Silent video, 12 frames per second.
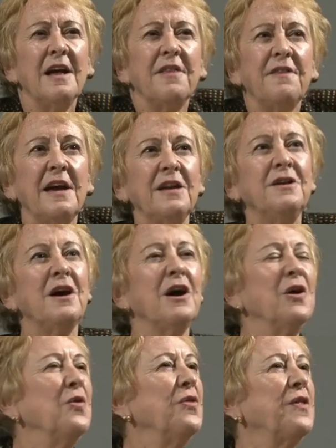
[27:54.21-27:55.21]
They
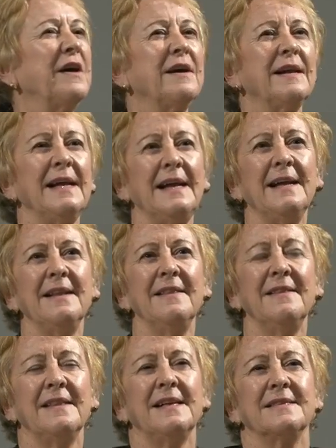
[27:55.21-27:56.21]
know that
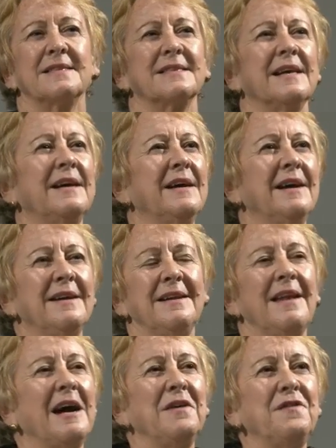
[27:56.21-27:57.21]
in this
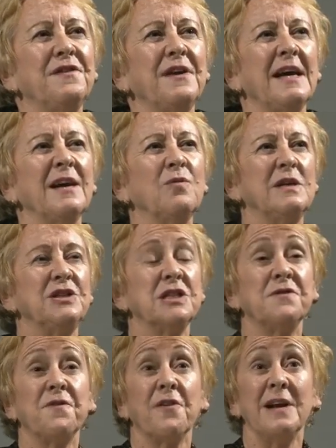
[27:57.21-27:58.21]
life today, which
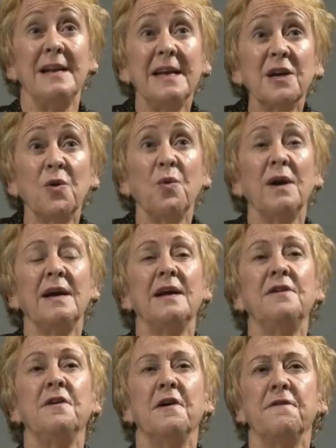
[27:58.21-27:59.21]
is very liquid,